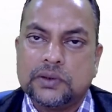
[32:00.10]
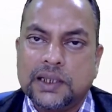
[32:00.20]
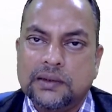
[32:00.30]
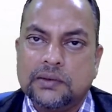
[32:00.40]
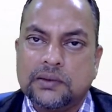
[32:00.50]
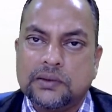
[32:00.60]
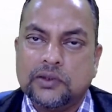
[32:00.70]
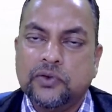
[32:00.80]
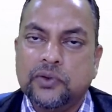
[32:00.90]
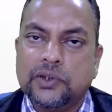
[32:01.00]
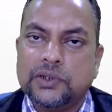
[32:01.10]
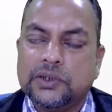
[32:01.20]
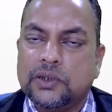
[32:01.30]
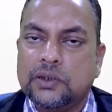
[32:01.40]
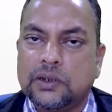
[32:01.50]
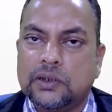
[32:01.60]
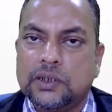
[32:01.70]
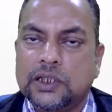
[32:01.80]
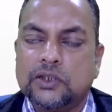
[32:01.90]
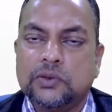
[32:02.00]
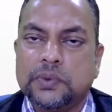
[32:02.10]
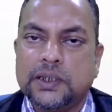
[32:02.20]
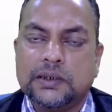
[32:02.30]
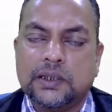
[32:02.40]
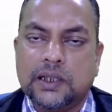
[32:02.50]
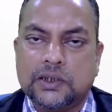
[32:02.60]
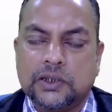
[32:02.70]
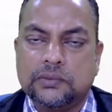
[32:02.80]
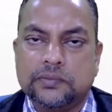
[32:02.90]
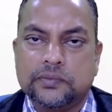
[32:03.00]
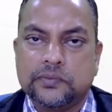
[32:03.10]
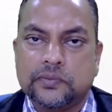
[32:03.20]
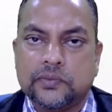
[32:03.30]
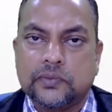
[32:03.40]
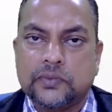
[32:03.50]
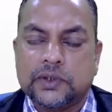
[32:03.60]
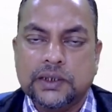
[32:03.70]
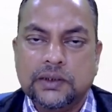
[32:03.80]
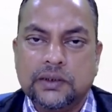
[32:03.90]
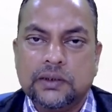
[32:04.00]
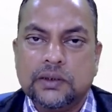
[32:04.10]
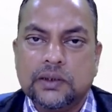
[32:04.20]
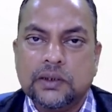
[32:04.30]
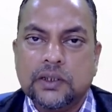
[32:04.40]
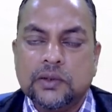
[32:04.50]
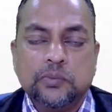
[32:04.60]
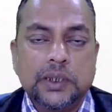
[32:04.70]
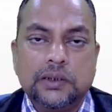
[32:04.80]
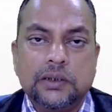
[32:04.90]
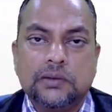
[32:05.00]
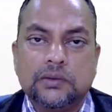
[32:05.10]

right, the focus is on recruitment and selection, right? But